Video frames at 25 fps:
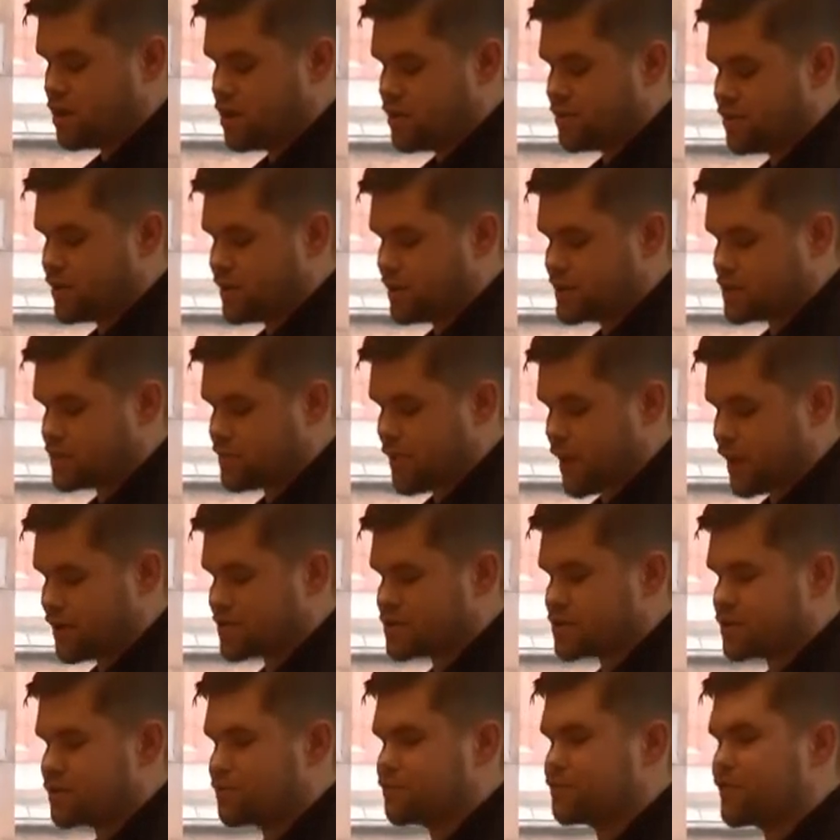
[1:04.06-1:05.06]
the
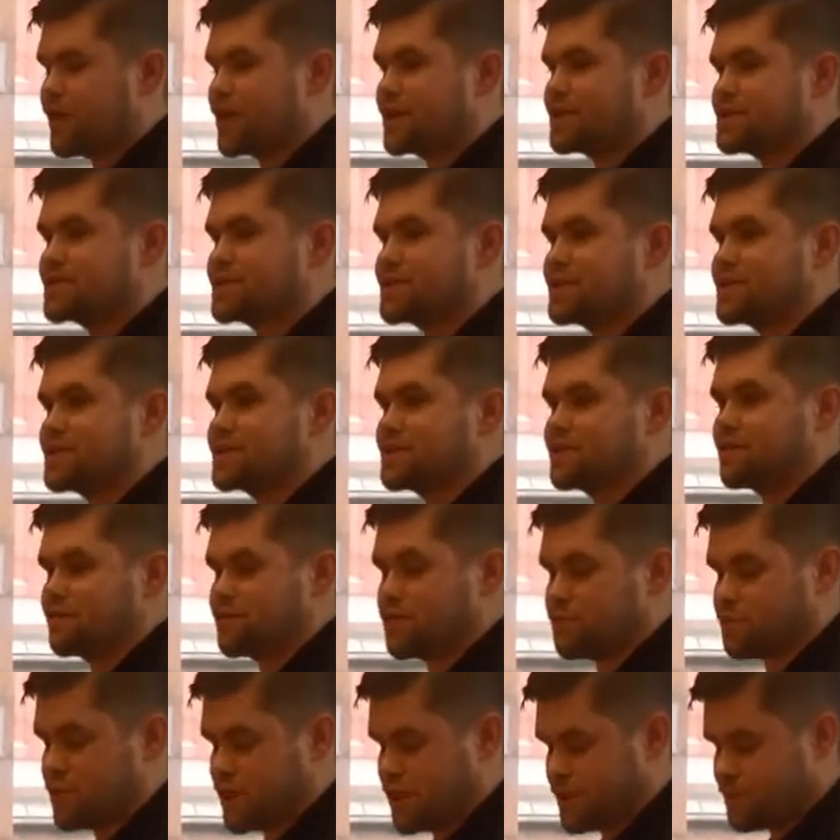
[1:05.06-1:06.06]
expectant faces of
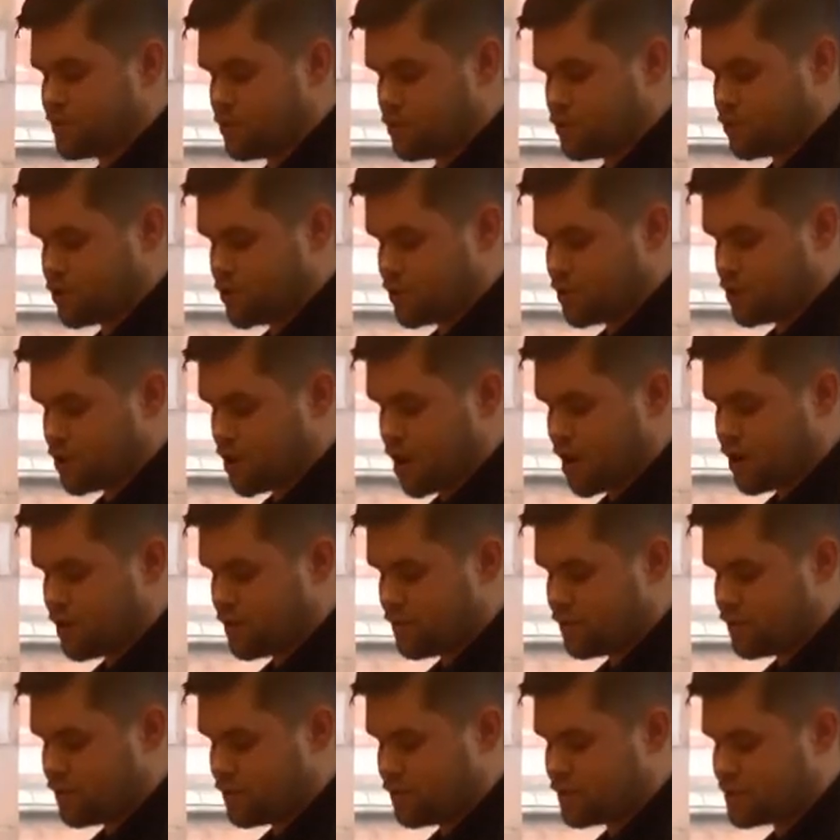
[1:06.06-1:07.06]
the people you
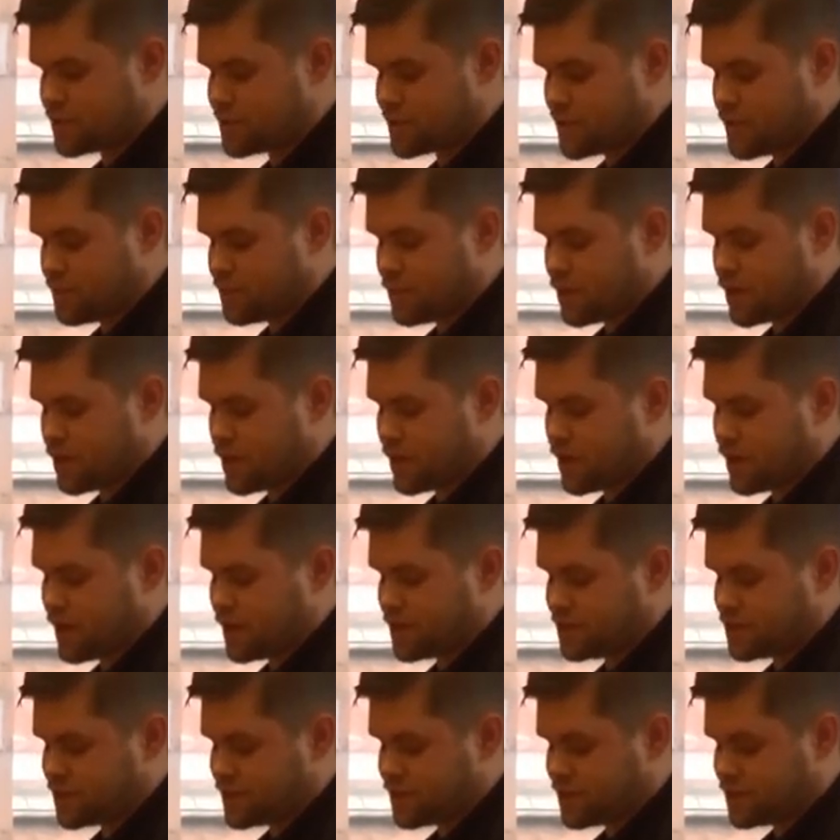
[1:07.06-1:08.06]
love slipping
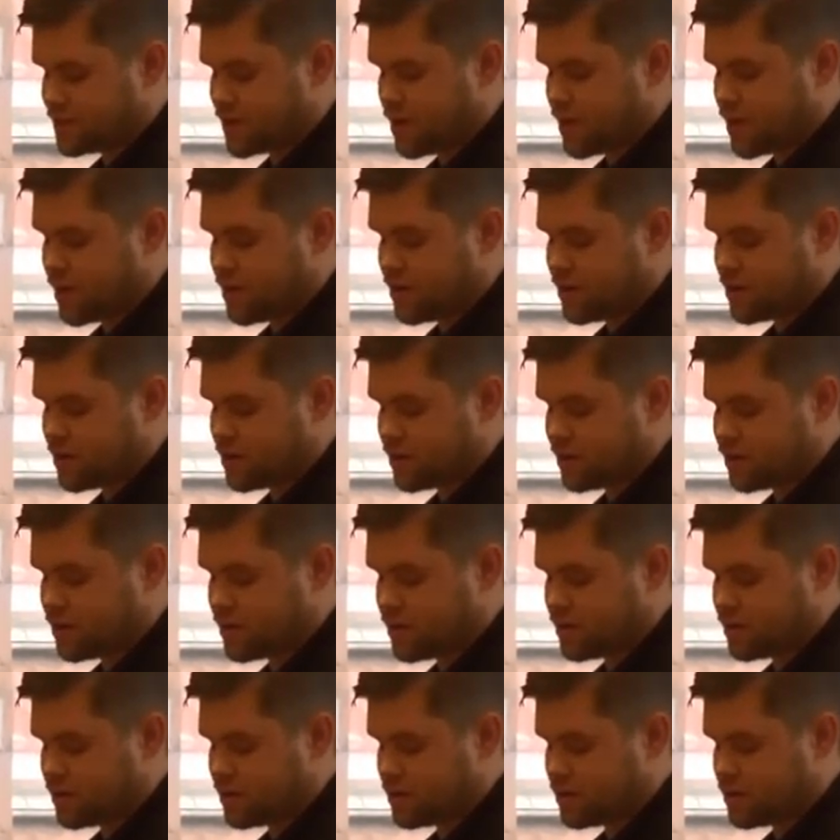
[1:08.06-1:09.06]
into the dark.
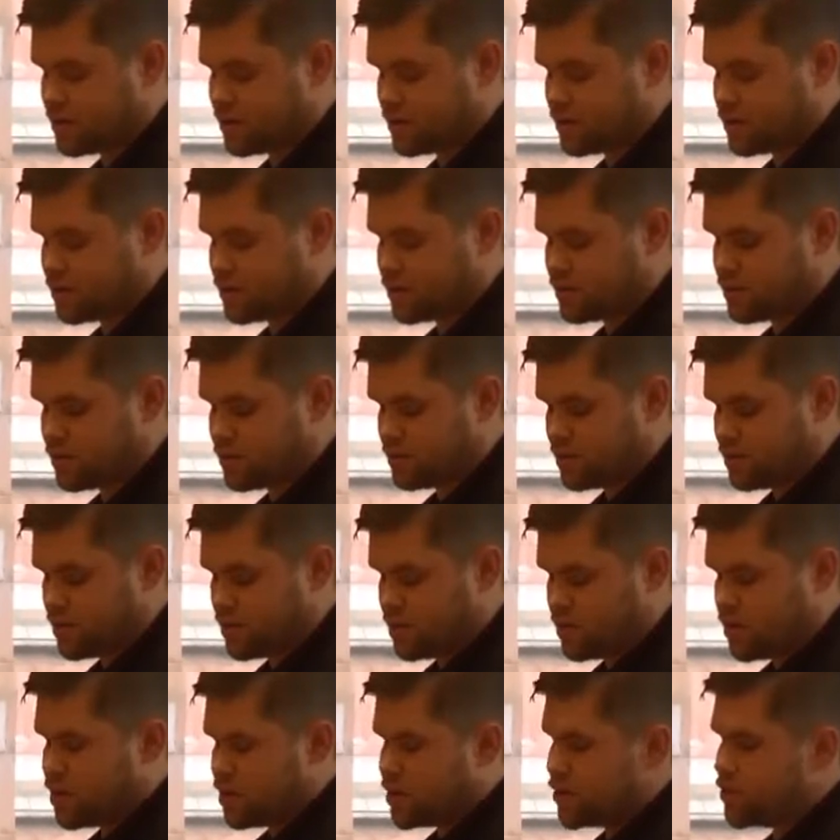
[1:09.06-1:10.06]

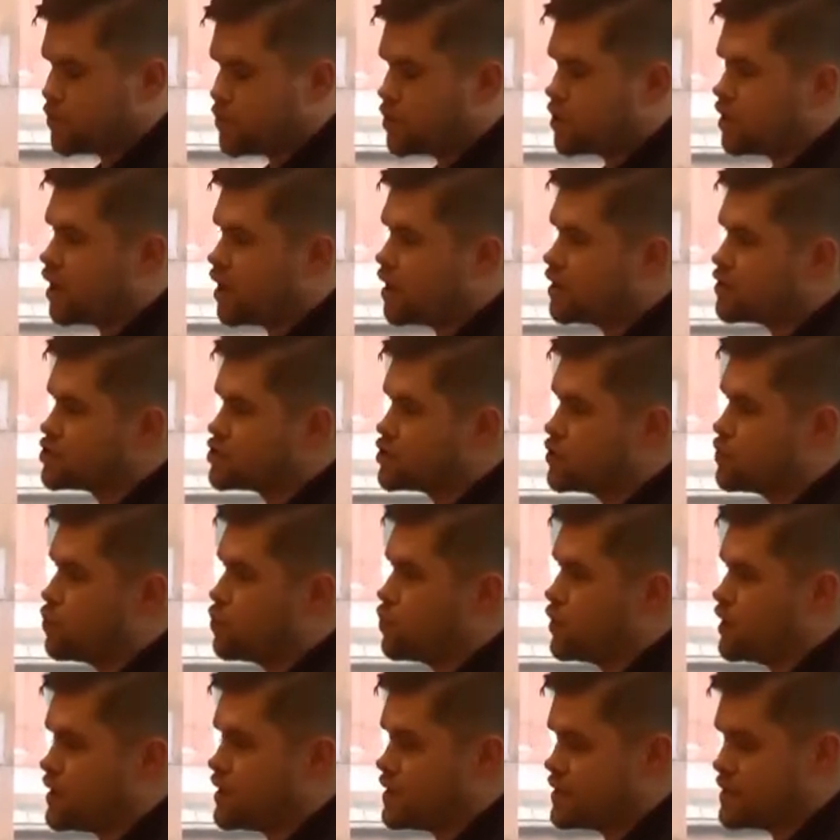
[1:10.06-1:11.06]
You clutch at
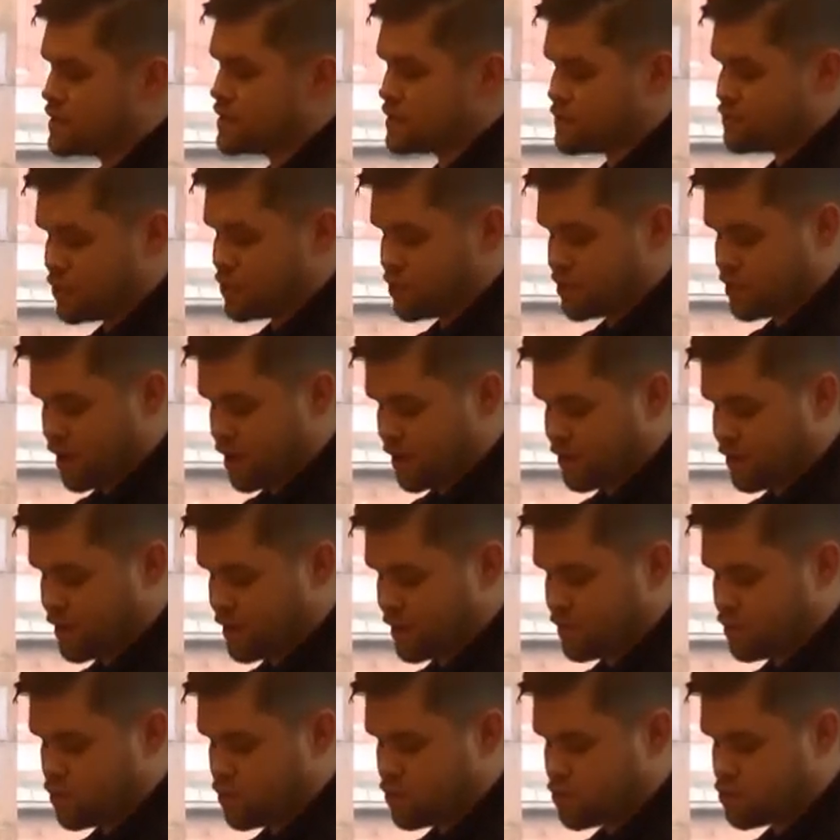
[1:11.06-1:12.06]
weeds, but
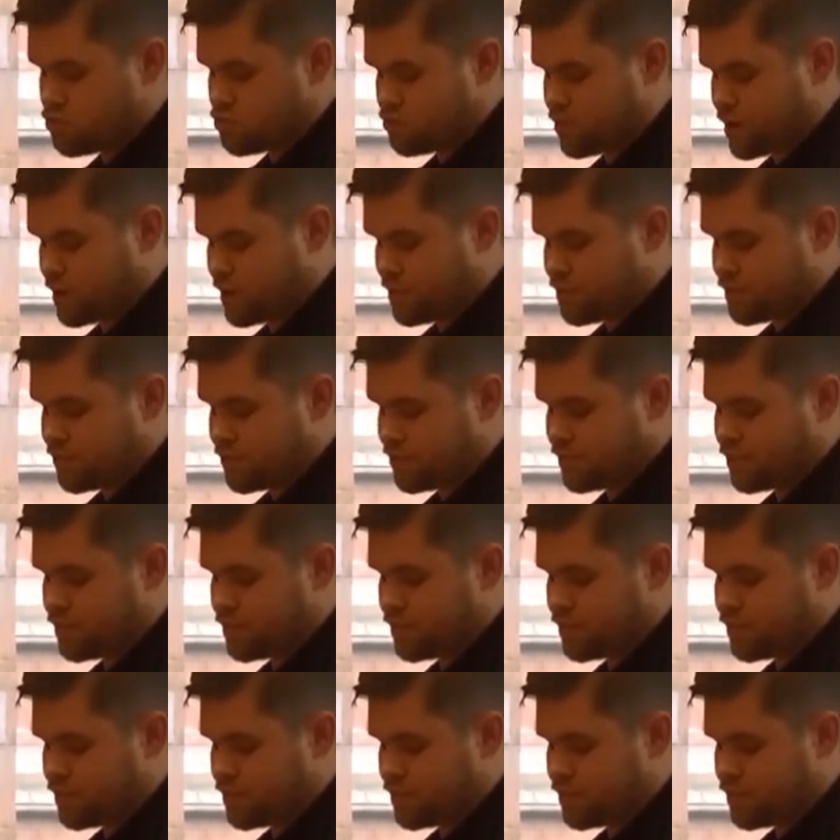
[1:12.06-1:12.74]
nothing will grip,